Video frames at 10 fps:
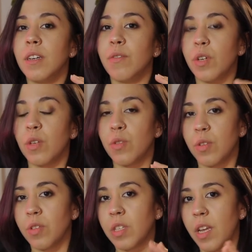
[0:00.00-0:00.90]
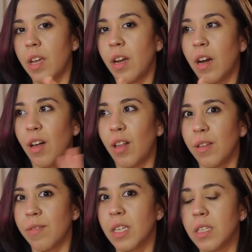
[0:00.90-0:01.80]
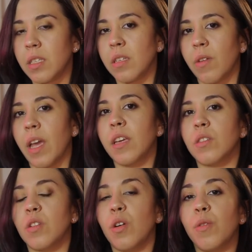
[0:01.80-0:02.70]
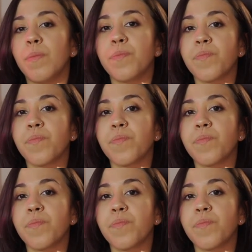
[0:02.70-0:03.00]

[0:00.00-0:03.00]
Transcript: for you to understand all of this. Okay, so